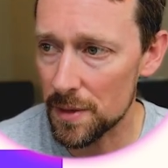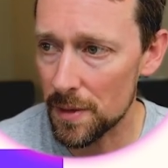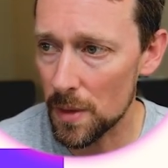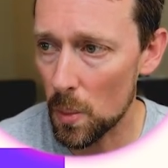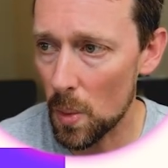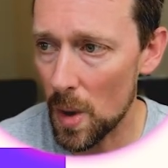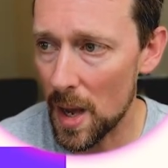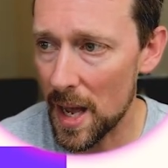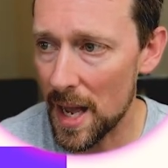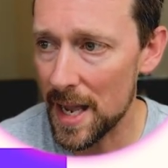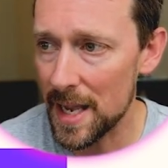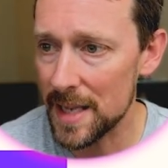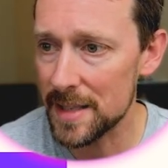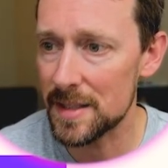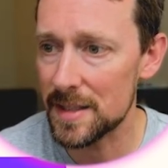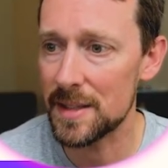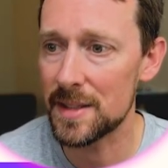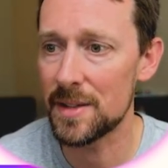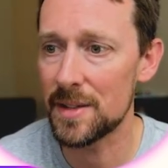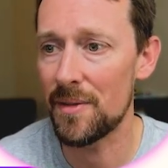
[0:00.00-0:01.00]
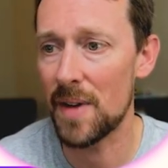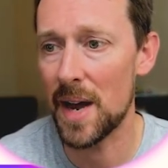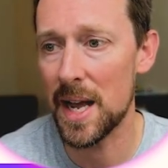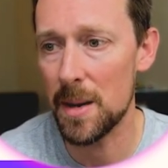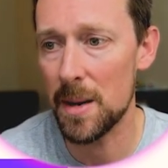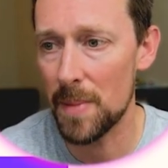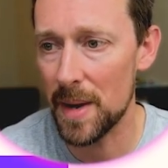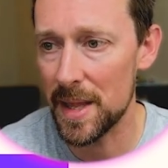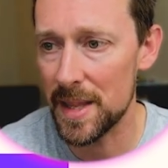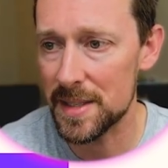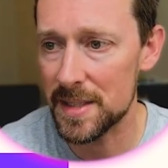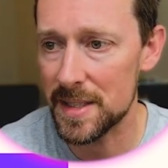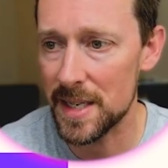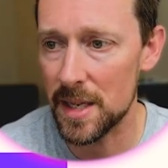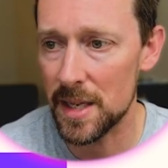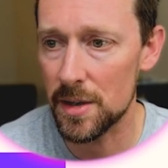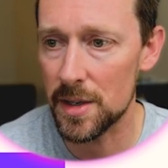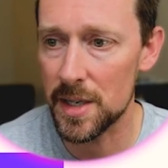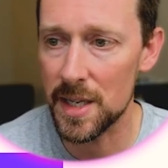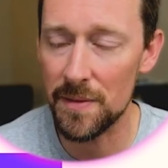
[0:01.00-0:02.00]
of the y's divided by the
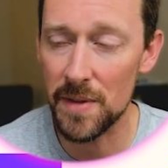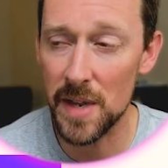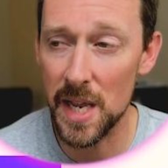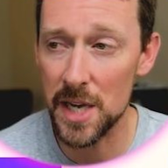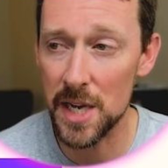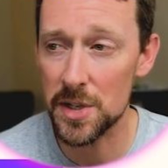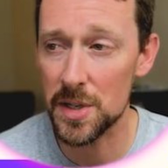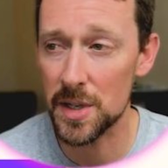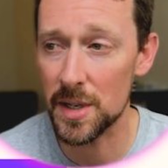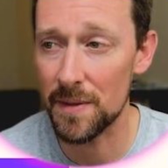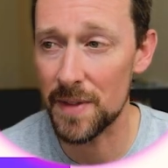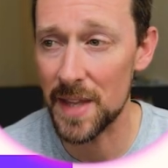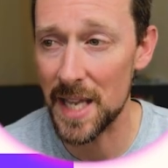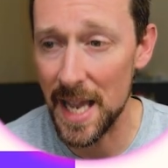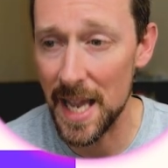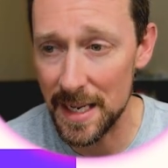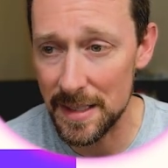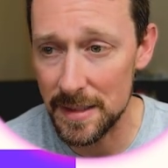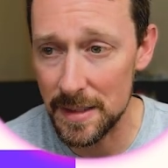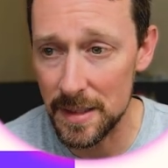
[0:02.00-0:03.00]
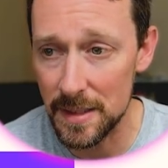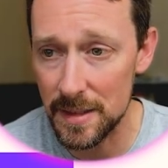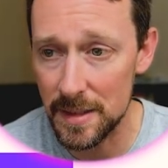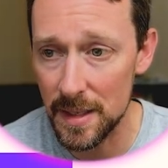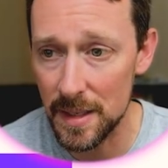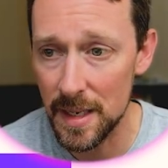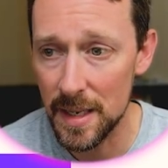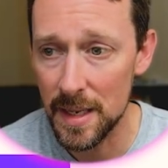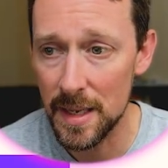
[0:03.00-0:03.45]
standard deviation of the x's,